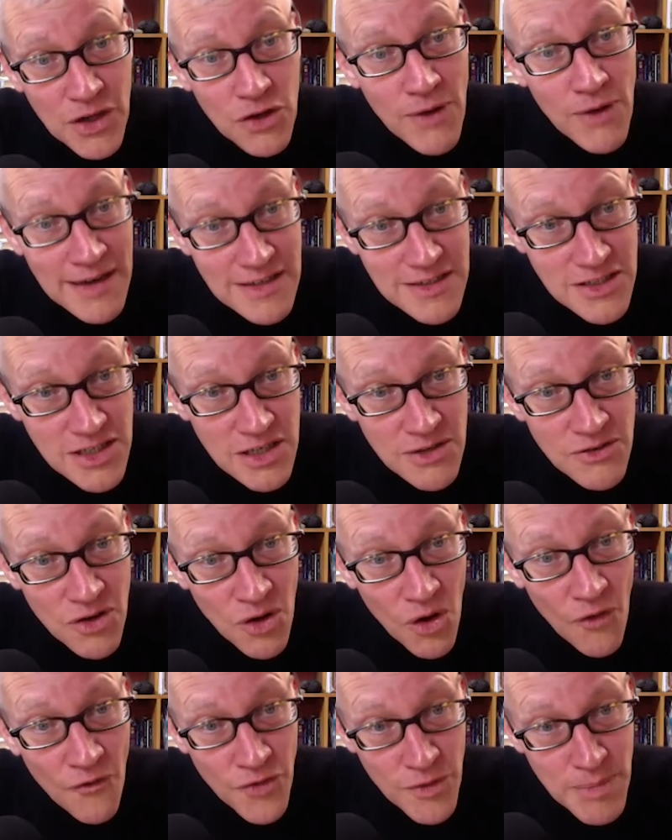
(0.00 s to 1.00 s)
the gratitude
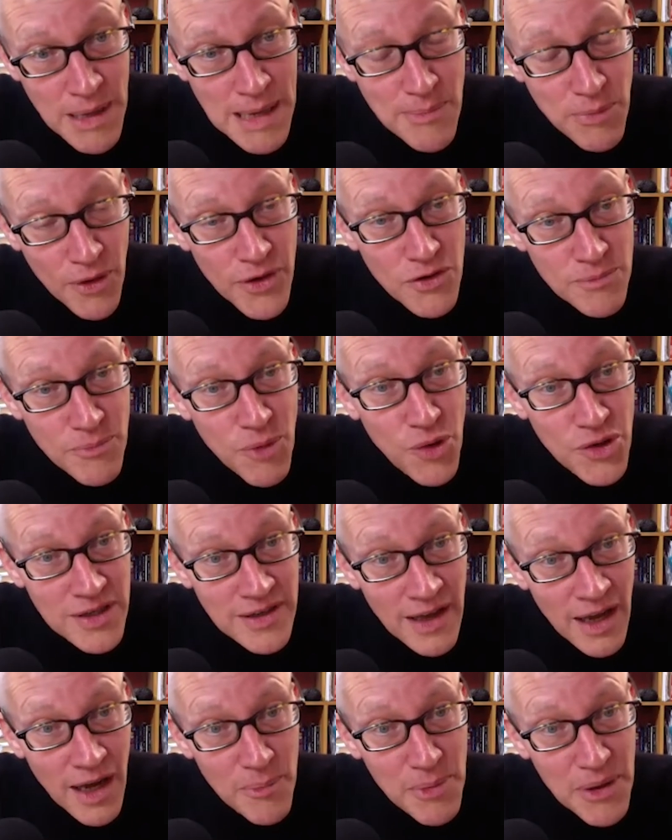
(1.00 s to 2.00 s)
of the people who put
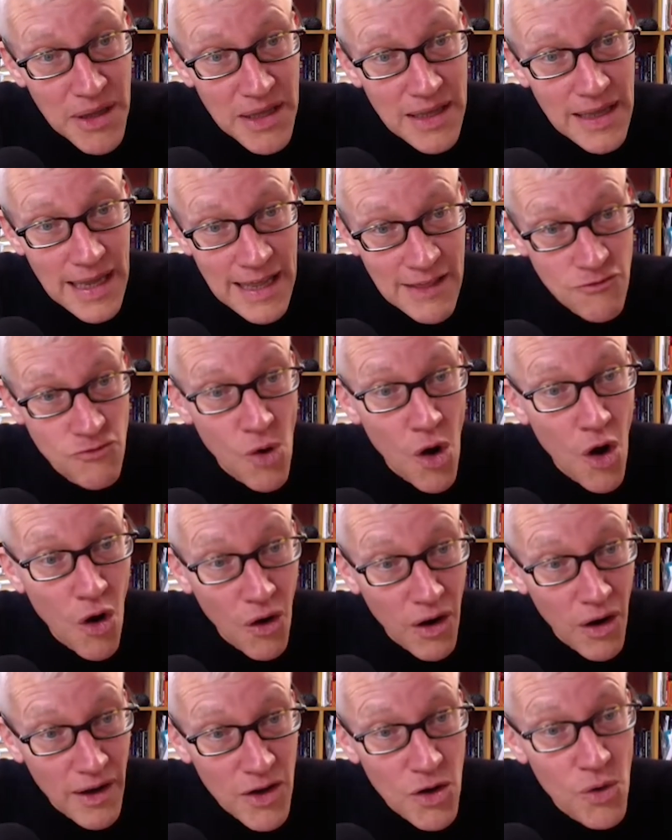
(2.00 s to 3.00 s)
it up is
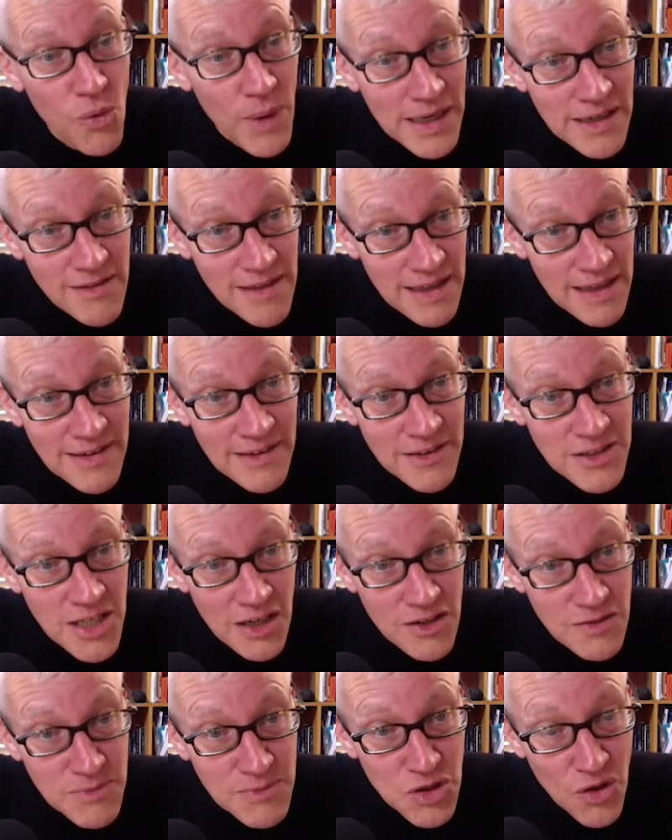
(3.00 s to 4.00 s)
wrong? Who are we to sit in
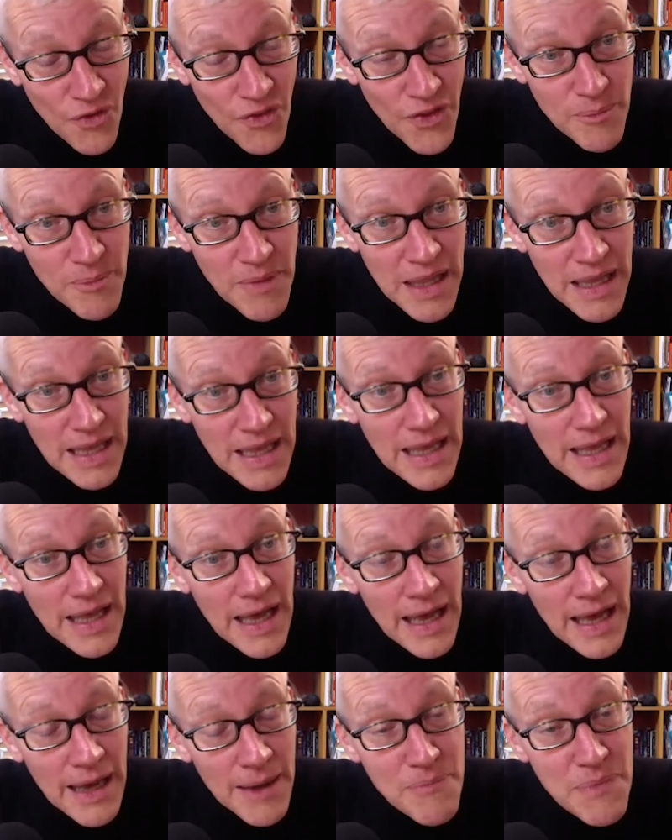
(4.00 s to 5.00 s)
judgment on
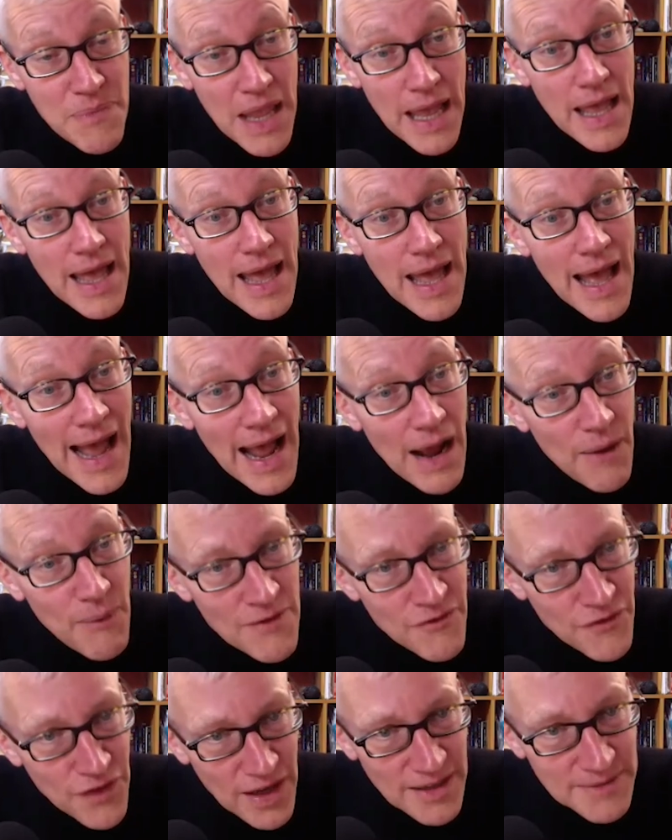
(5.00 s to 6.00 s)
them?
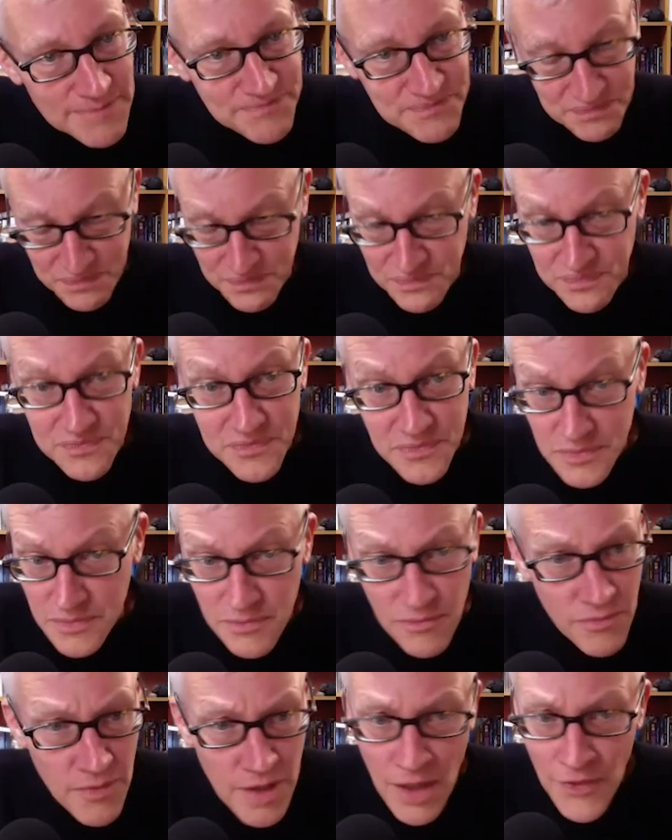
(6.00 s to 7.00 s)
However,
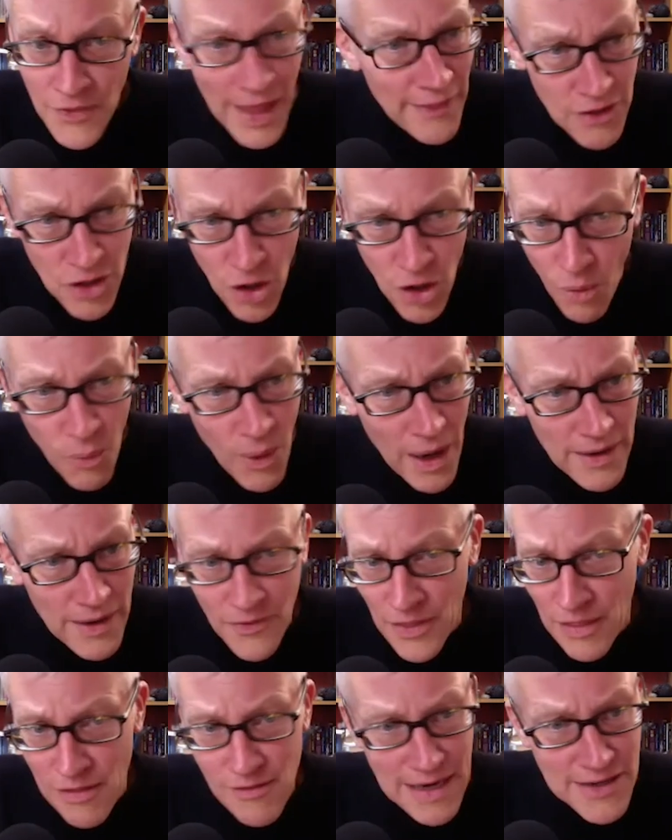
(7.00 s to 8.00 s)
that's not
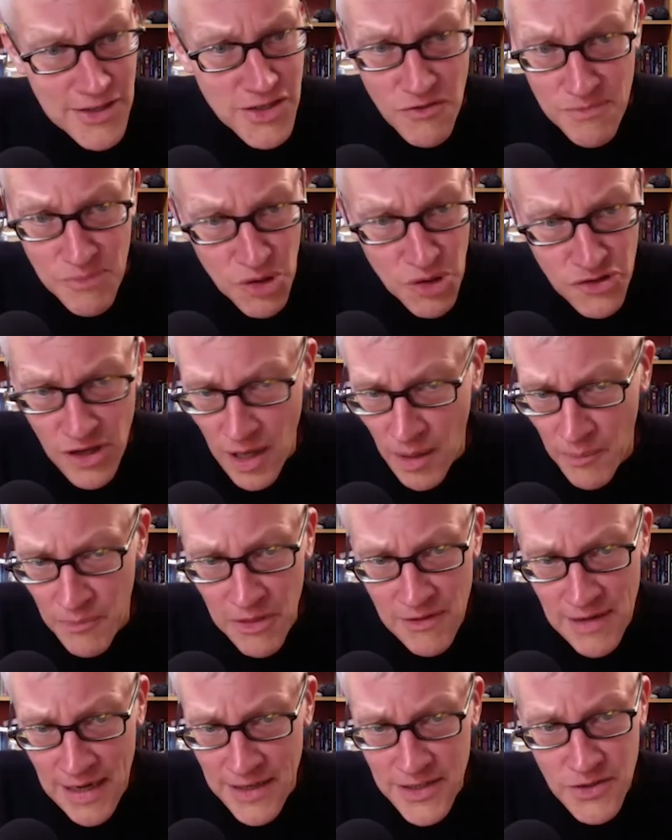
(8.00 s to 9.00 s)
when the statue was put
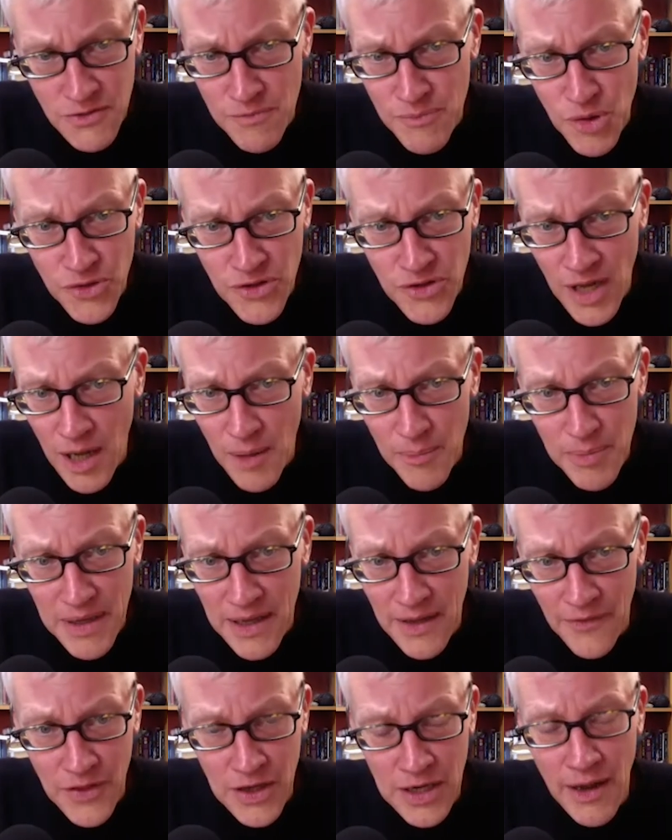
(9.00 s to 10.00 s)
up. The statue was put up
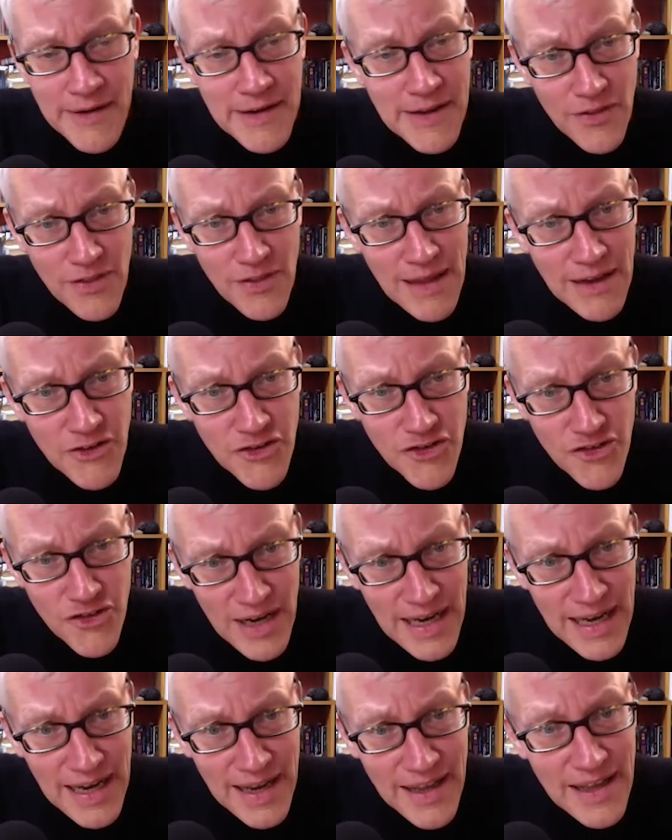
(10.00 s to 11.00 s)
at the 19th
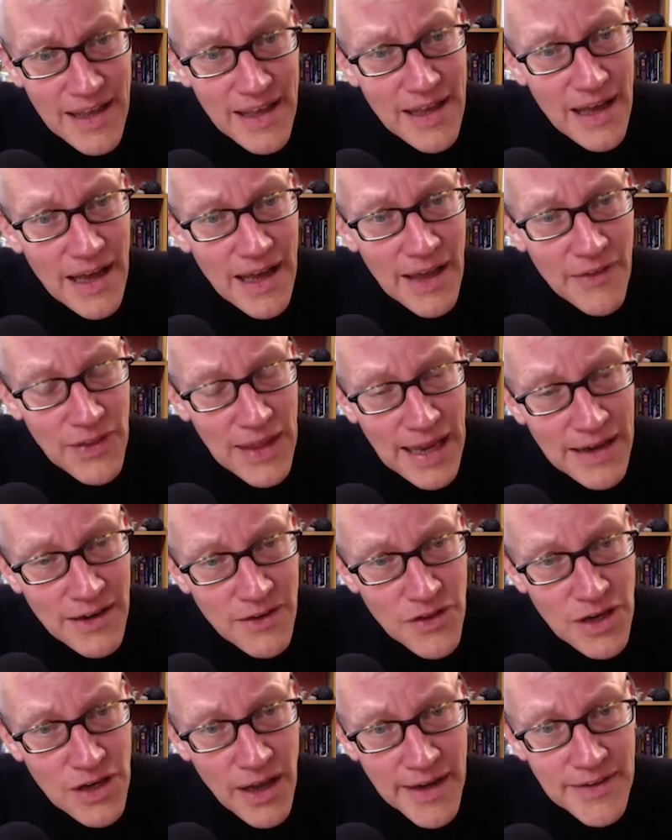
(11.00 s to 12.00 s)
century. at the
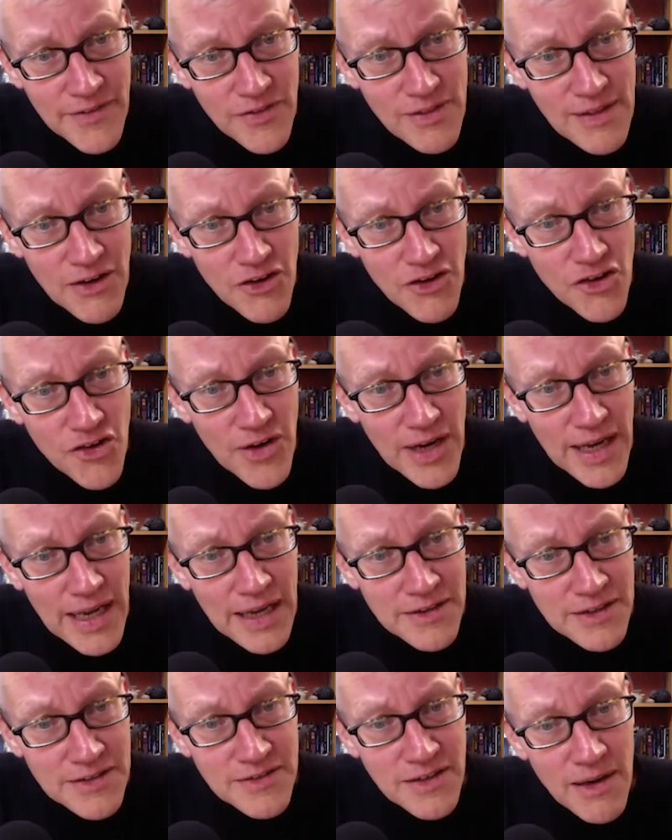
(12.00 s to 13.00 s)
end of the 19th century,
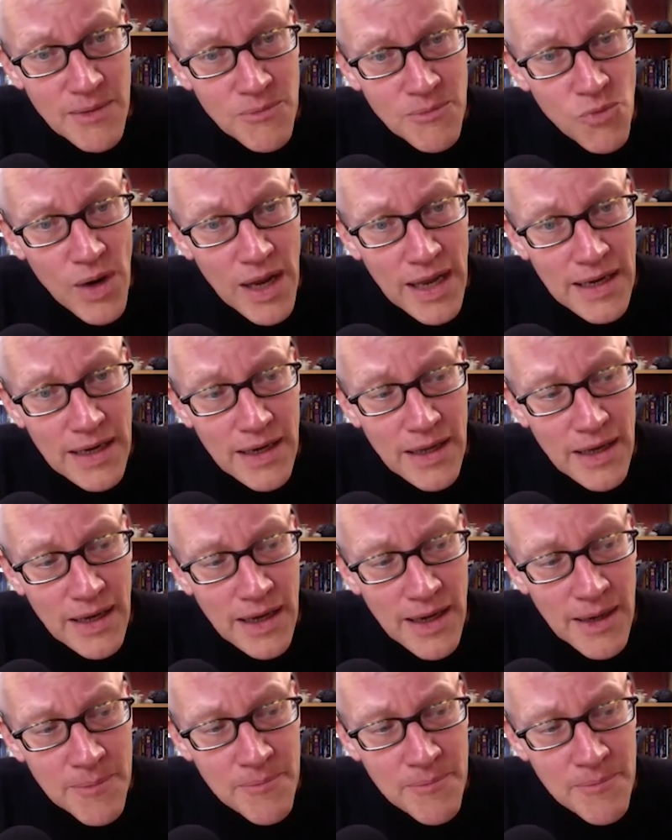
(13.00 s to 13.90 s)
at a time when